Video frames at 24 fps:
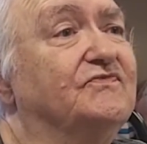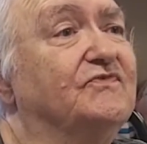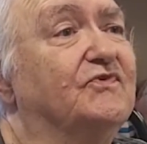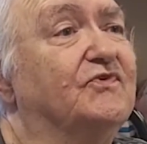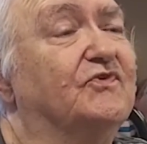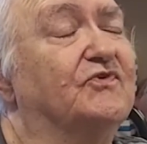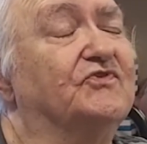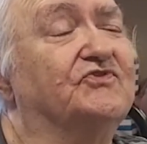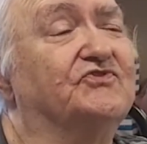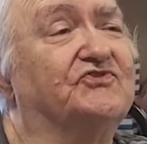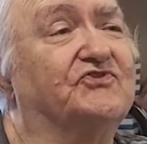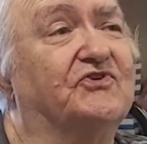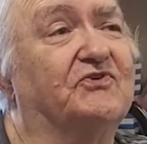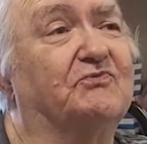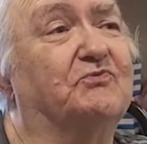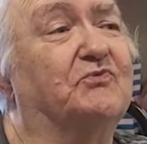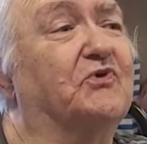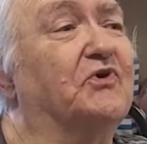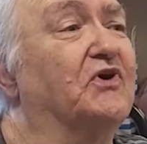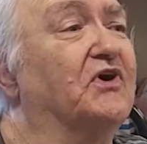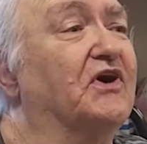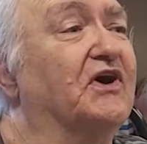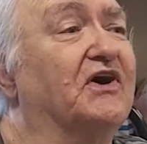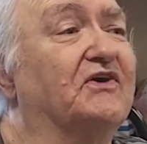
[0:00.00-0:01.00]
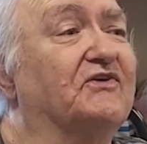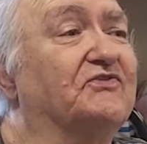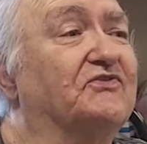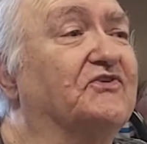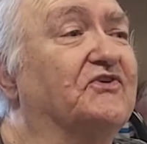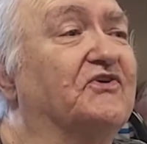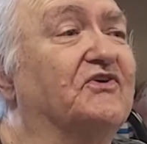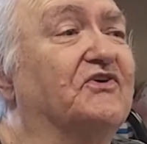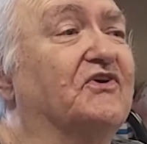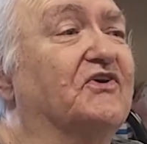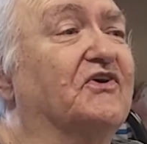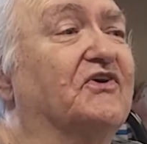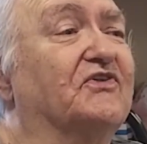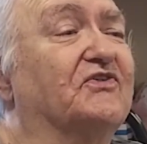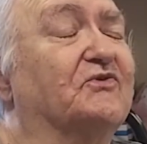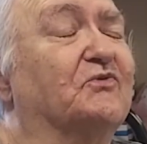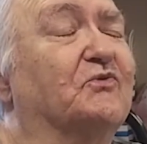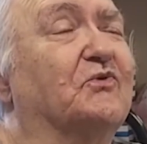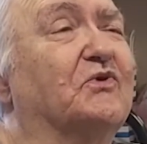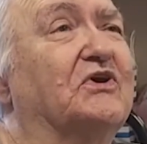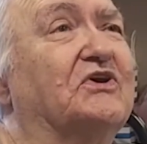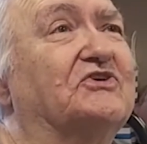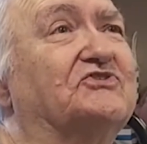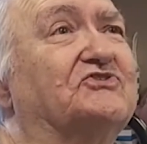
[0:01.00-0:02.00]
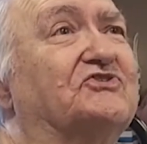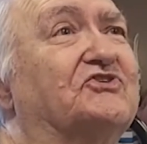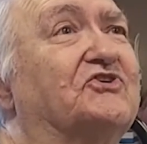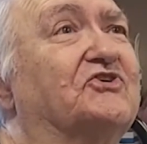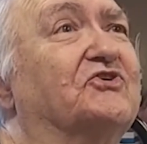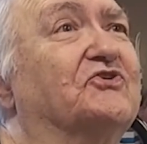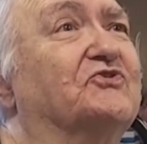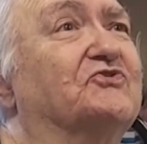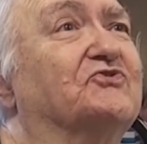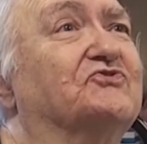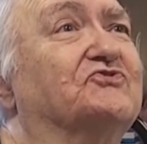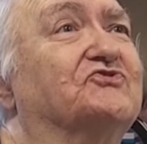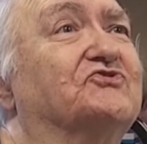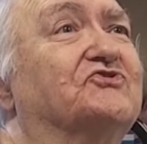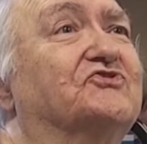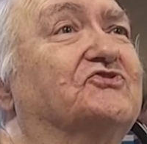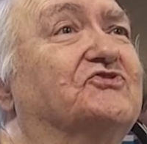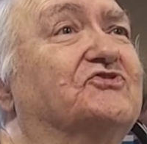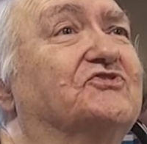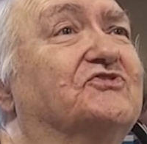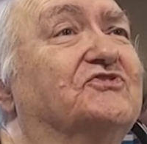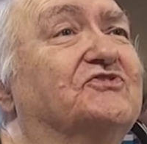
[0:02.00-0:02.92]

or somewhere out there on the West Coast.